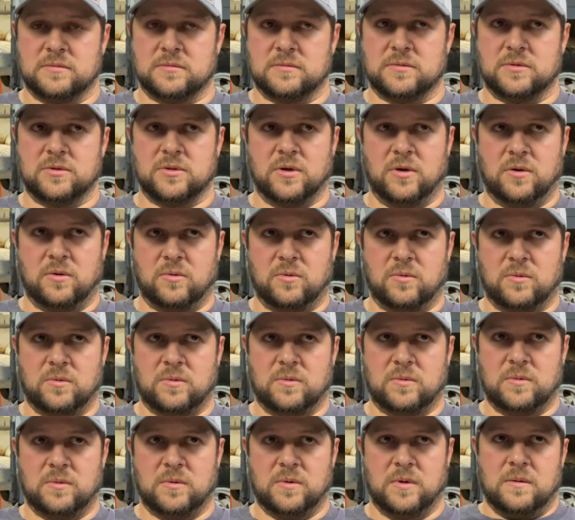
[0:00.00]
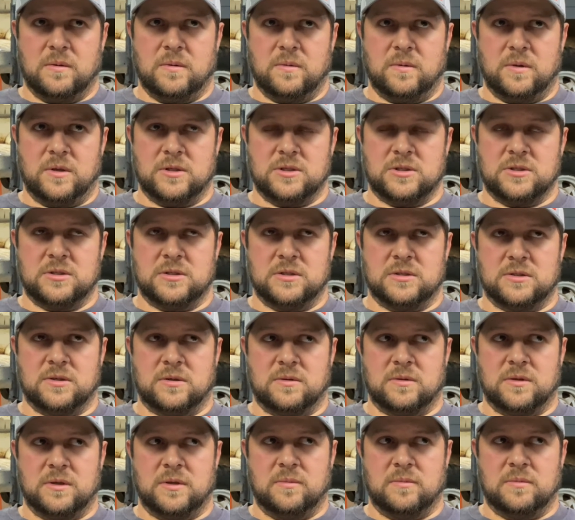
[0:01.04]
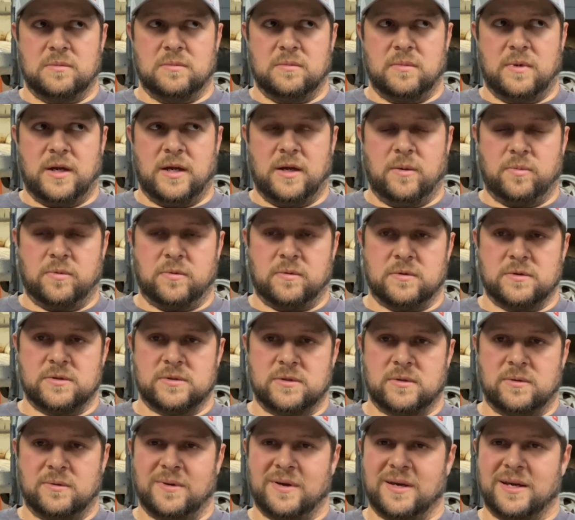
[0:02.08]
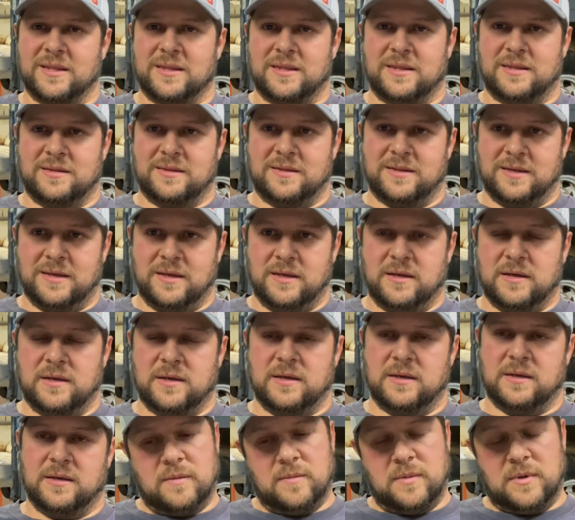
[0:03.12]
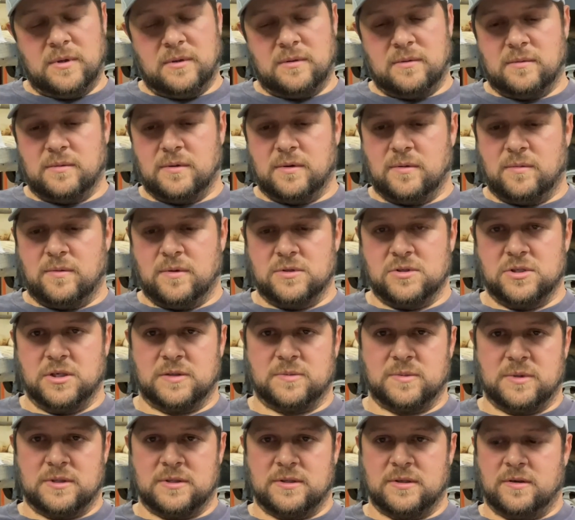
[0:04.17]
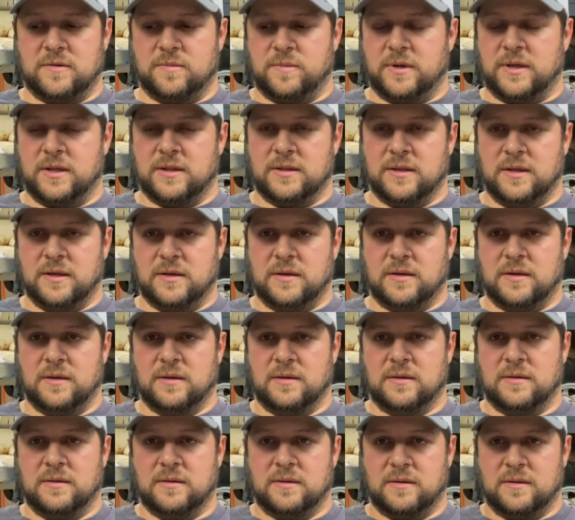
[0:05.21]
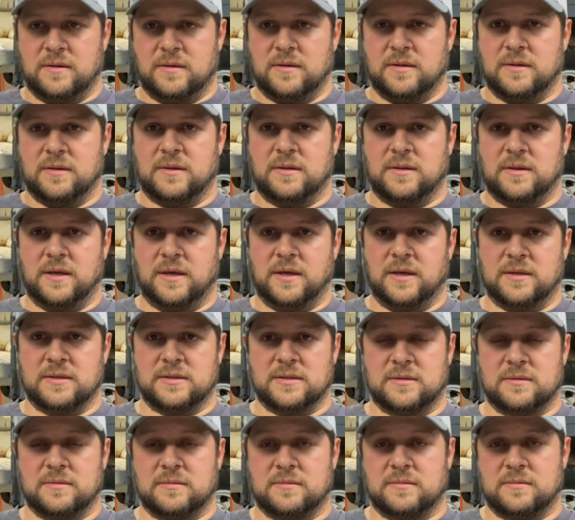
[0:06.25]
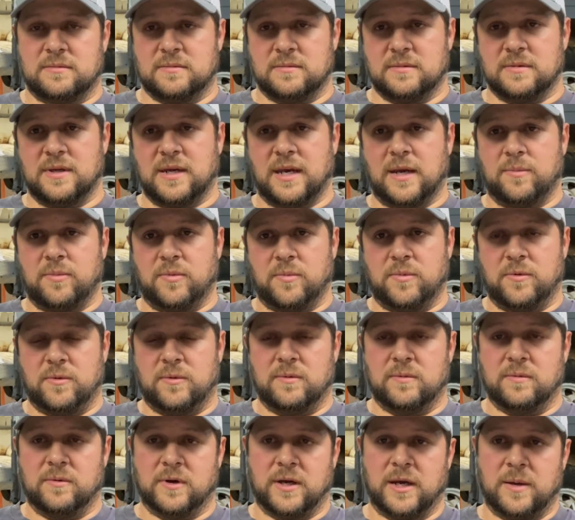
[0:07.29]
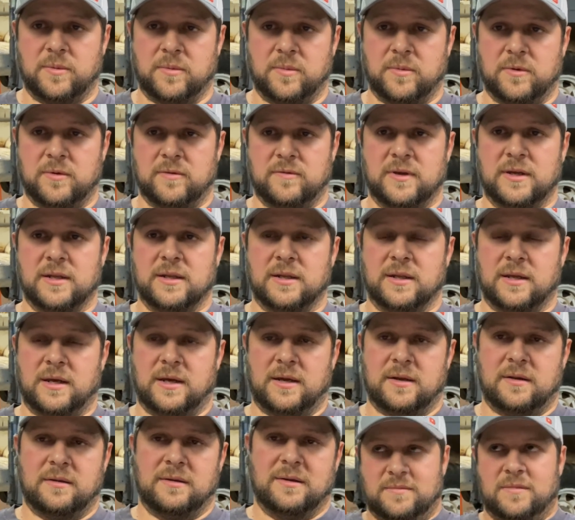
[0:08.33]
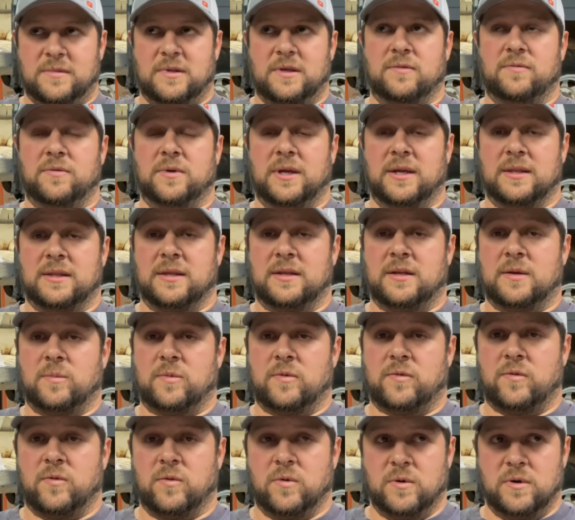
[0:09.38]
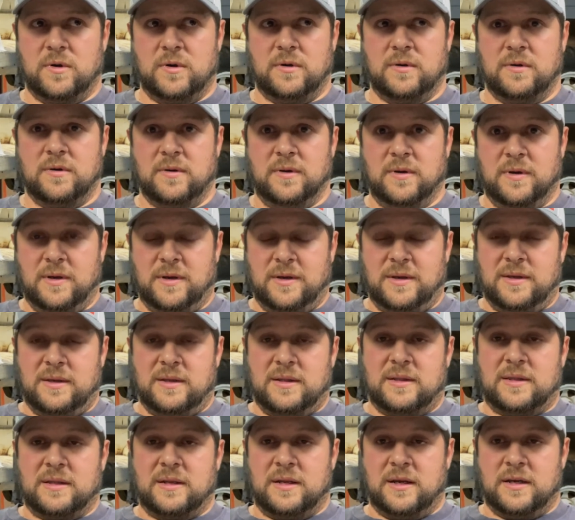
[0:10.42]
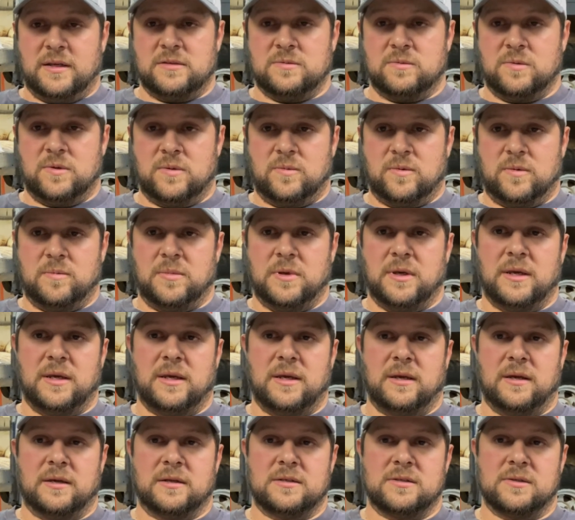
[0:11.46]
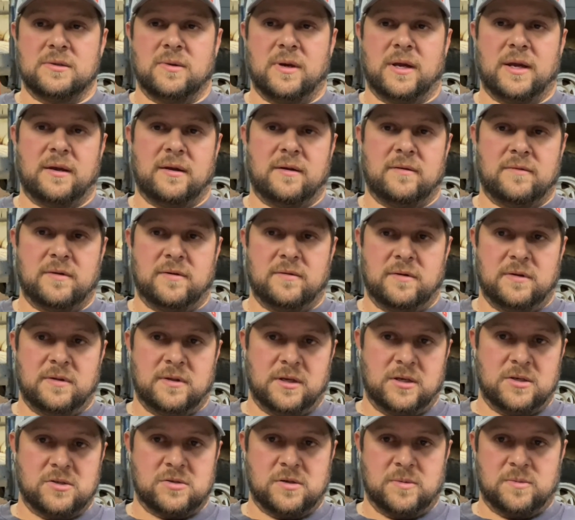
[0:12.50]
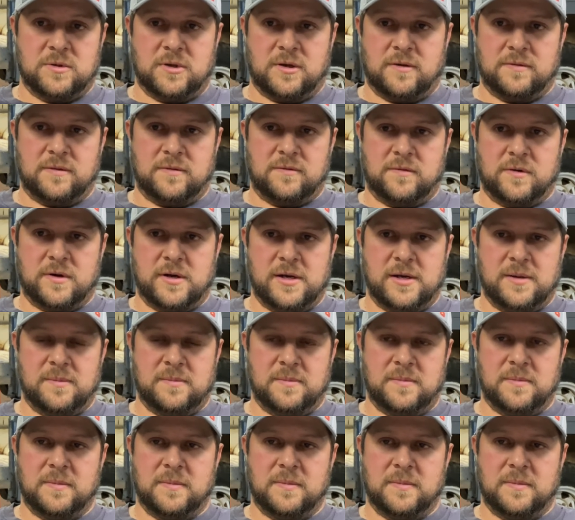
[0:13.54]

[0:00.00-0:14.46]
goal, which is only April. So I don't want to jinx myself, but I think it's we're capable of hitting that. If we get that done before, the next one would be to have everything stripped off the frame